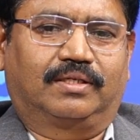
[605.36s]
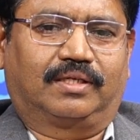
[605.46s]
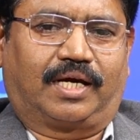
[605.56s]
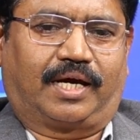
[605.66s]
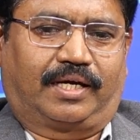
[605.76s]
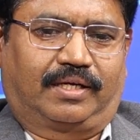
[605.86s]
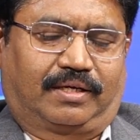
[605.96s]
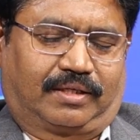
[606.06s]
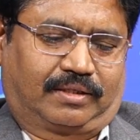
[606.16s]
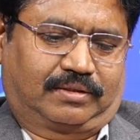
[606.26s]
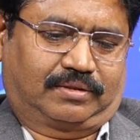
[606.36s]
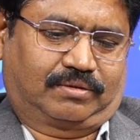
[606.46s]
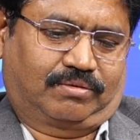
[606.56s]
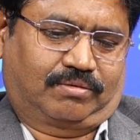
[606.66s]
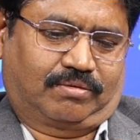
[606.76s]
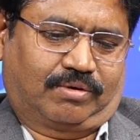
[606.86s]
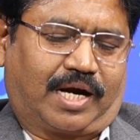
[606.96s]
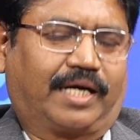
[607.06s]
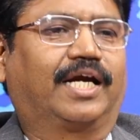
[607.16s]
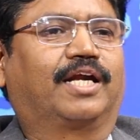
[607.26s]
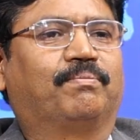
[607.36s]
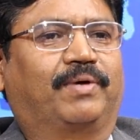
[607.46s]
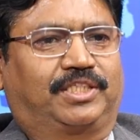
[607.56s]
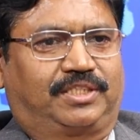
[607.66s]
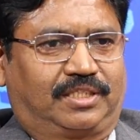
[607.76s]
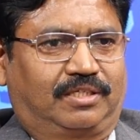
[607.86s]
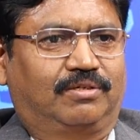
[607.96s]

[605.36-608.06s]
AI, could not get a much